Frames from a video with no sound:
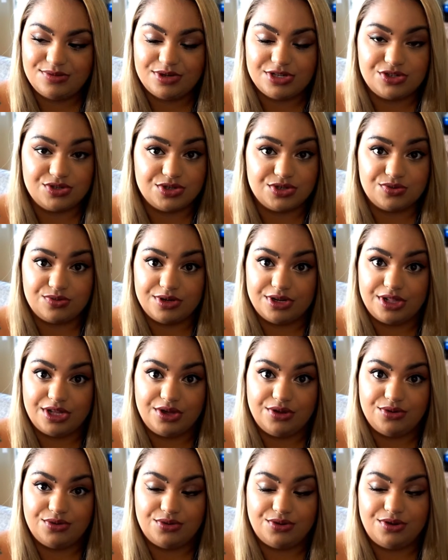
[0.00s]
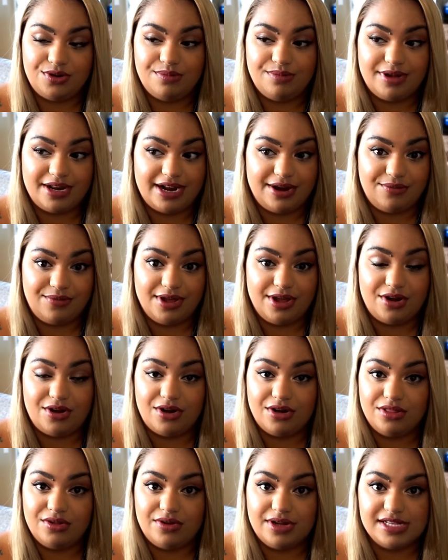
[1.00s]
which was really cool, but I went
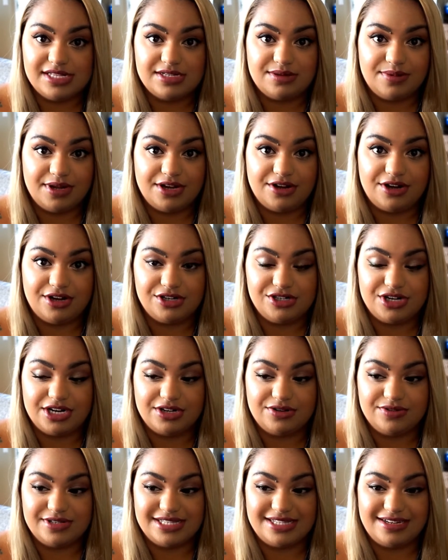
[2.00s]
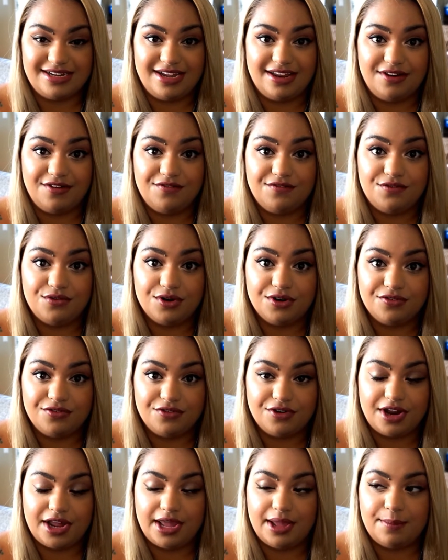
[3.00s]
all the way until my contract was done for
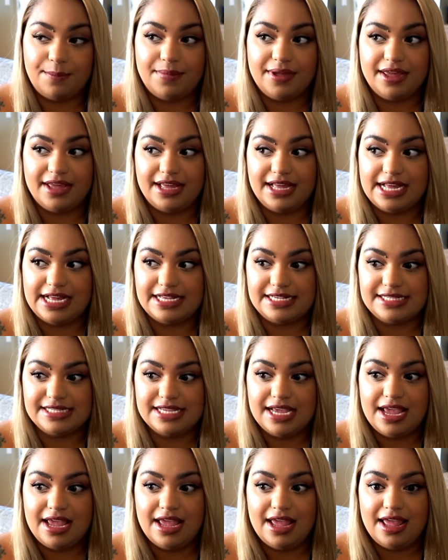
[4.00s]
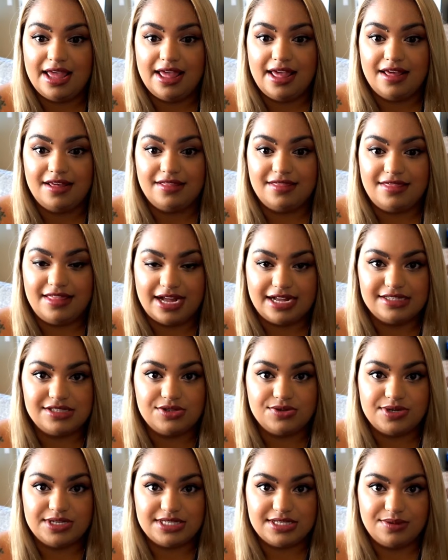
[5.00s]
free because
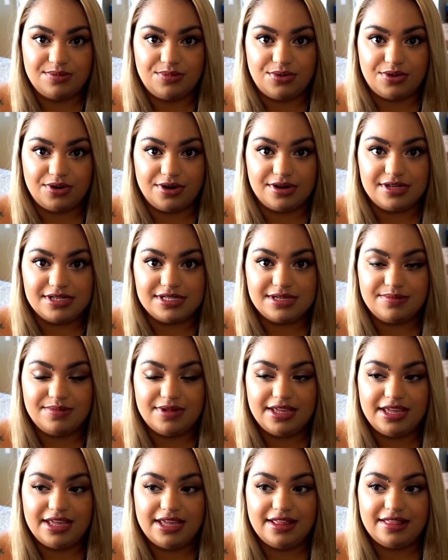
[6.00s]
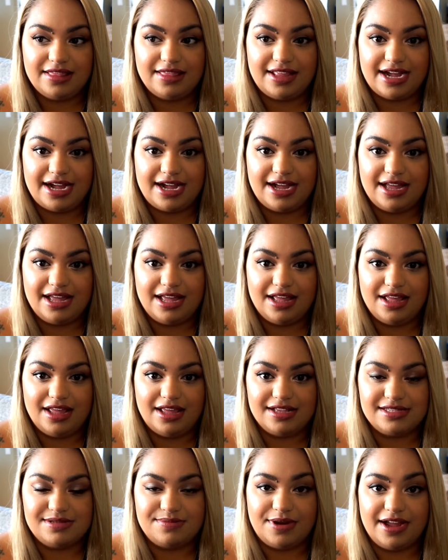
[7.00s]
that's what's important to me. That
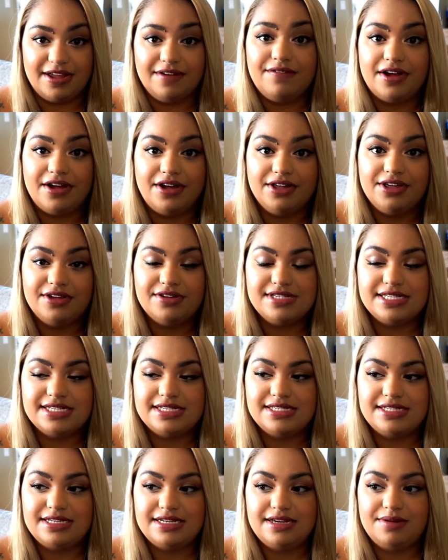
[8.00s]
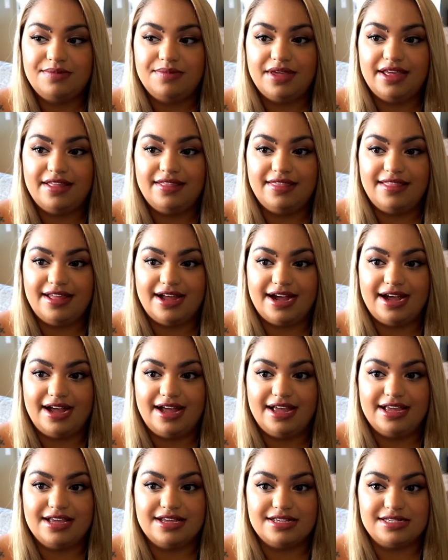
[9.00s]
is my value system, and
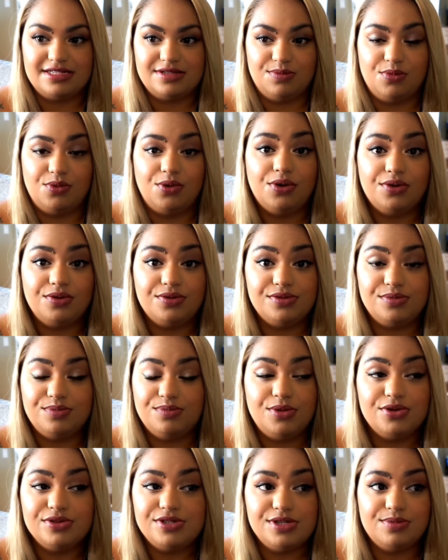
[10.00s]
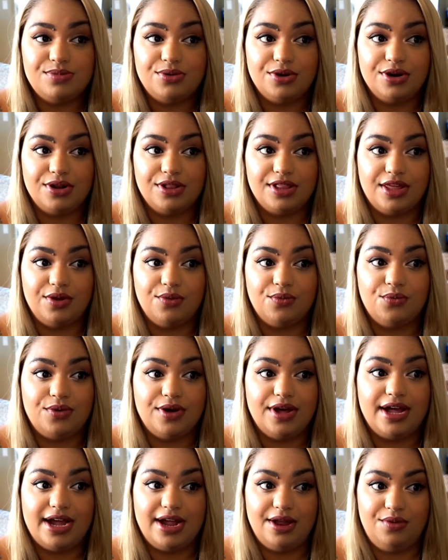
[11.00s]
that is most importantly
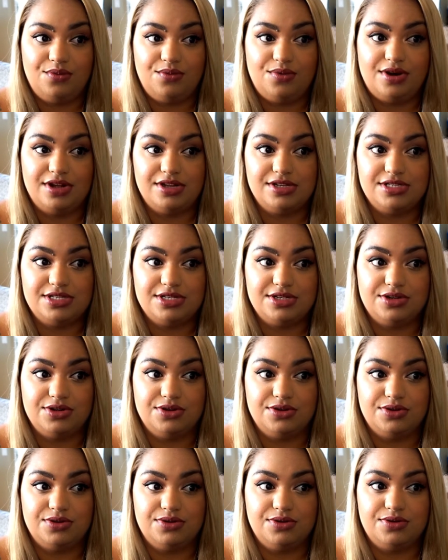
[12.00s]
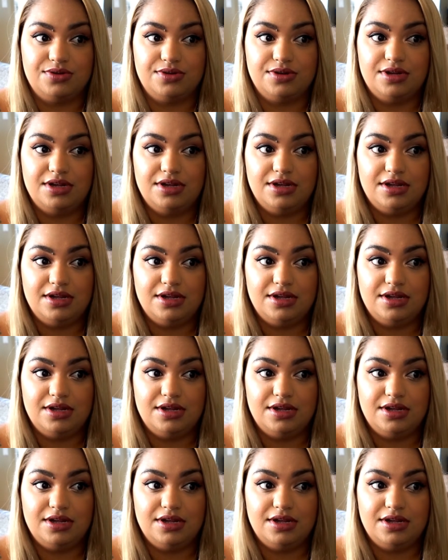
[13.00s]
what I want to